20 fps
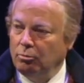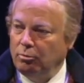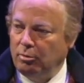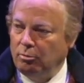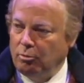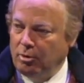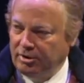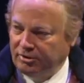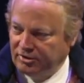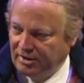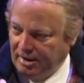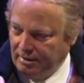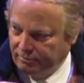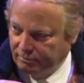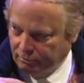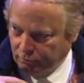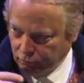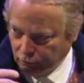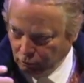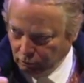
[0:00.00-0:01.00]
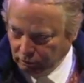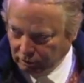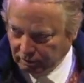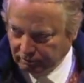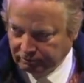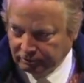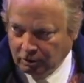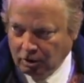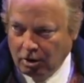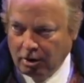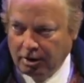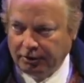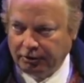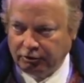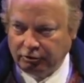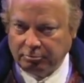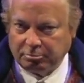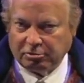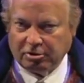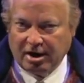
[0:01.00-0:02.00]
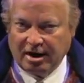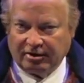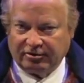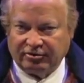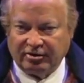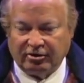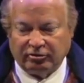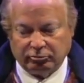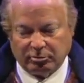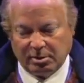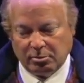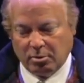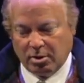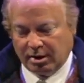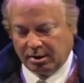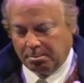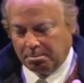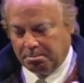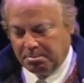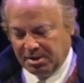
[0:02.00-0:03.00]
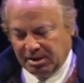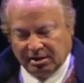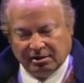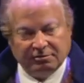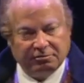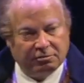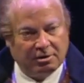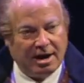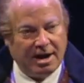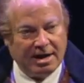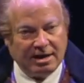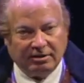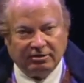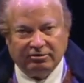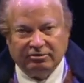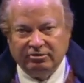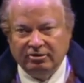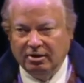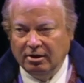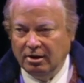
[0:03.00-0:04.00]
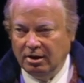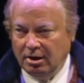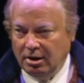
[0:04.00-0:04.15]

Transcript: We want to have the rule of law and due process. We want a Bill of Rights.